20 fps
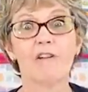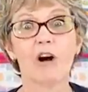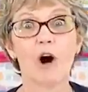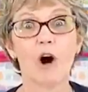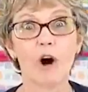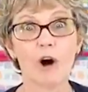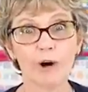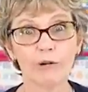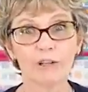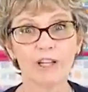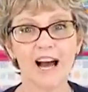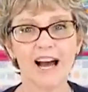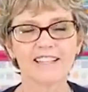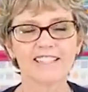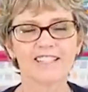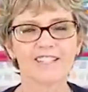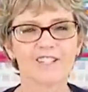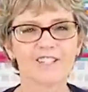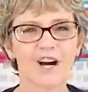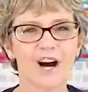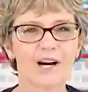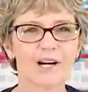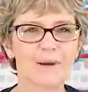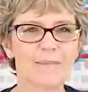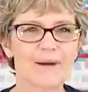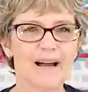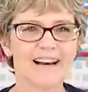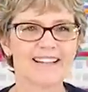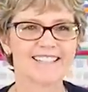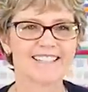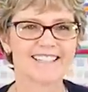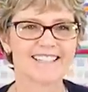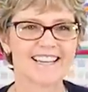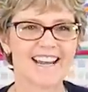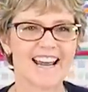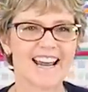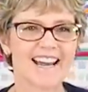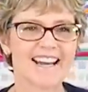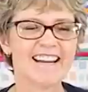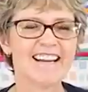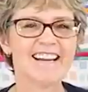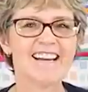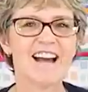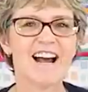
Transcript: a whole lot to talk about today.